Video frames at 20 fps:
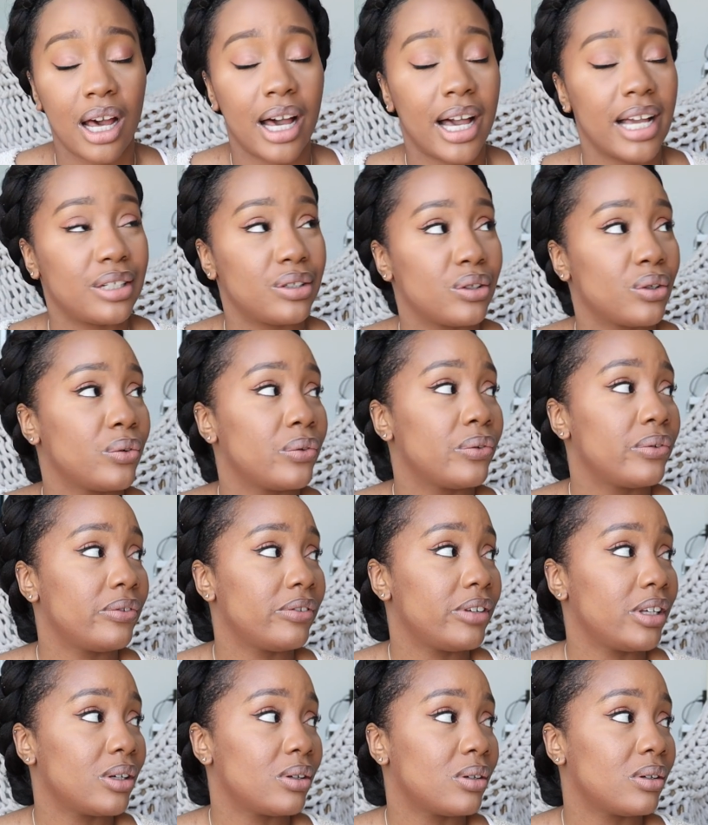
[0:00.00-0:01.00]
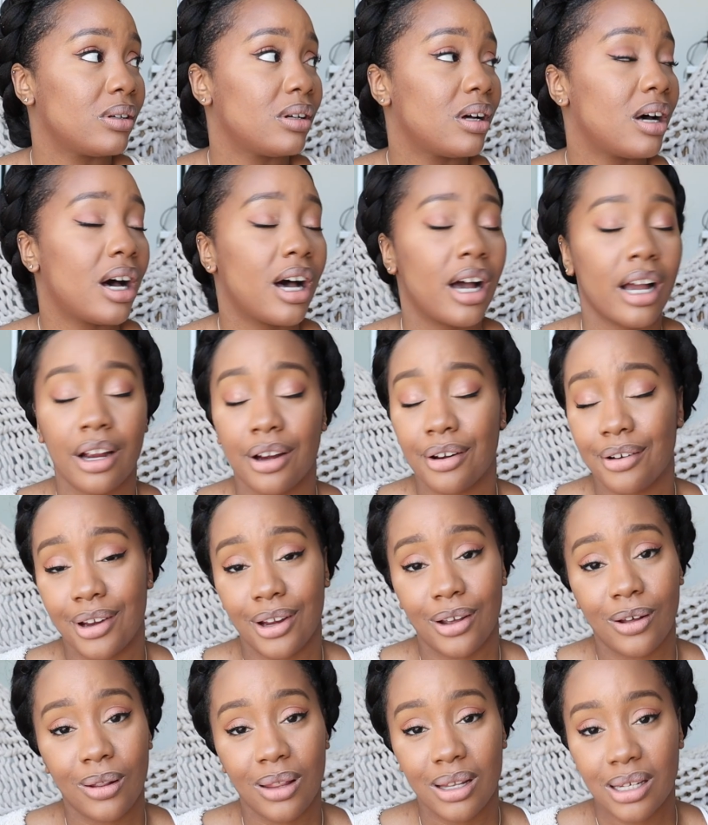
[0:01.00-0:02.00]
I don't feel
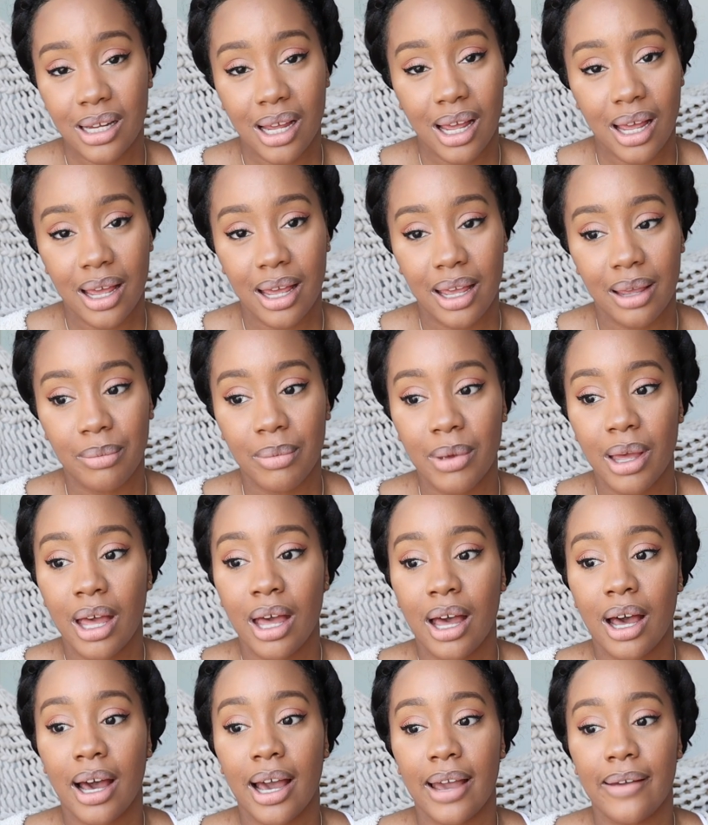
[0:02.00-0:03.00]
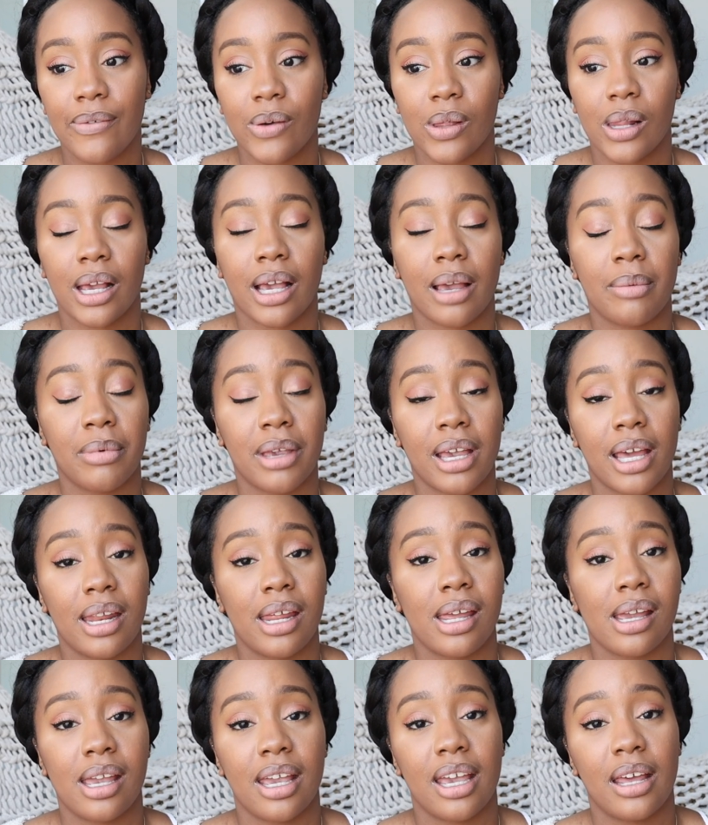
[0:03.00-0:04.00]
hungry all the time. I feel like I'm
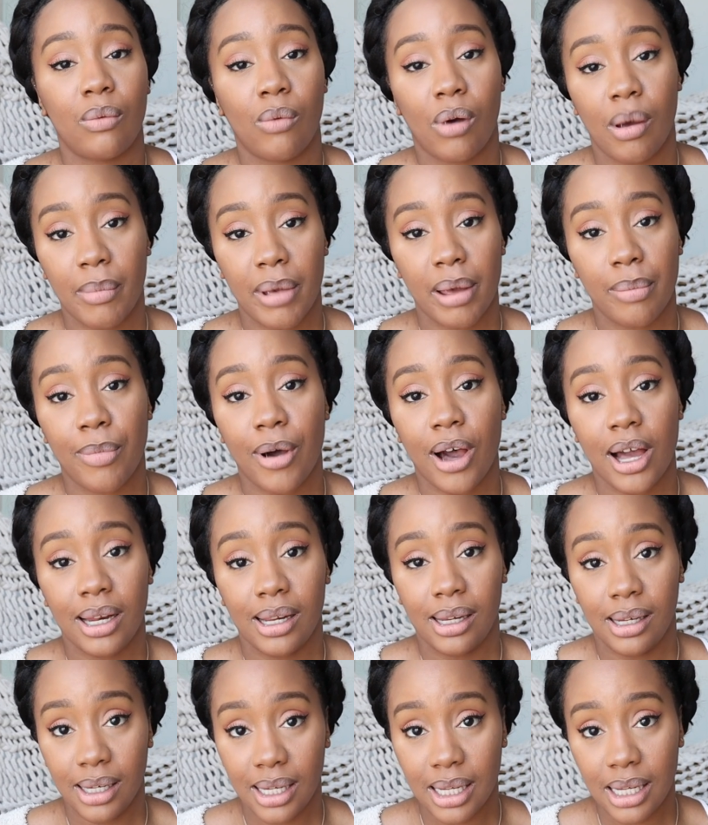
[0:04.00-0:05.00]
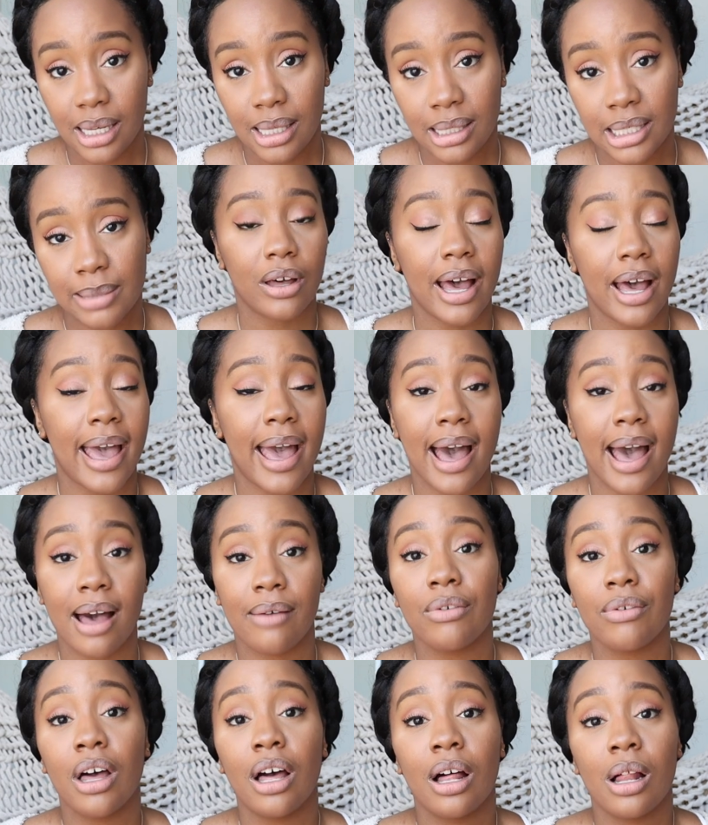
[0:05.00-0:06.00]
getting in what my body needs. So I have